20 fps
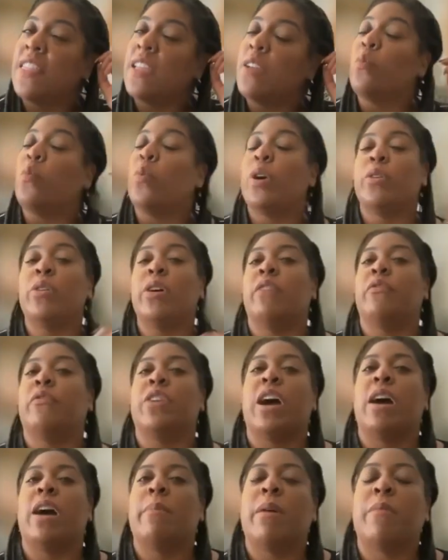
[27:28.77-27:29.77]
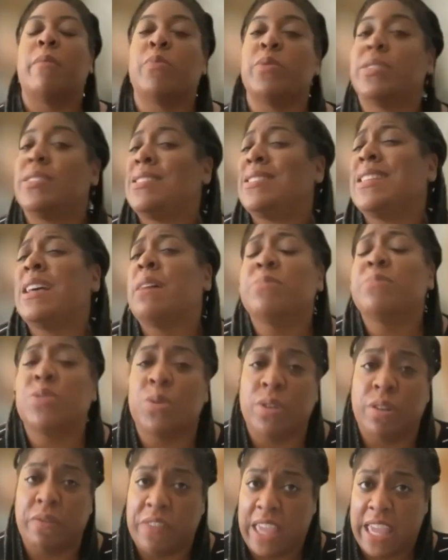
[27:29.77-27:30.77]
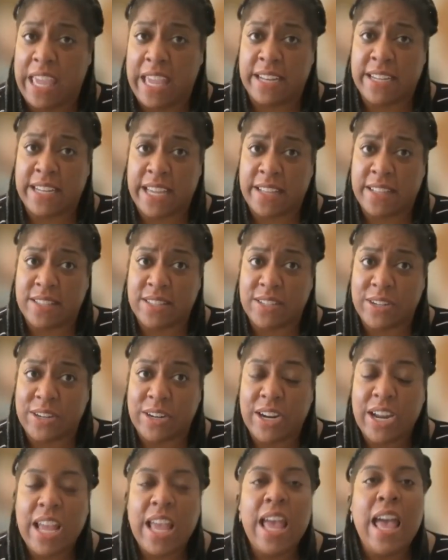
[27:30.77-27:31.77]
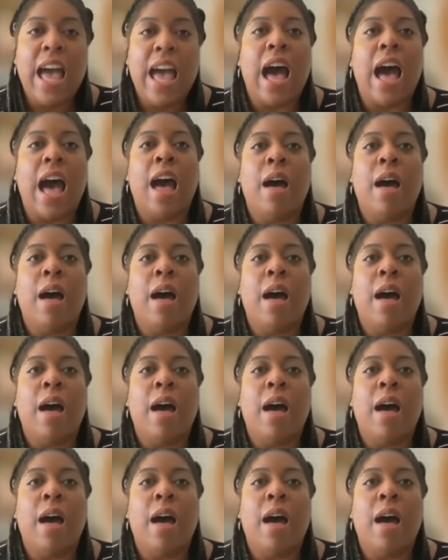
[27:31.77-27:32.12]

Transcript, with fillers: they will have come up with some sort of canned answer mm-hmm.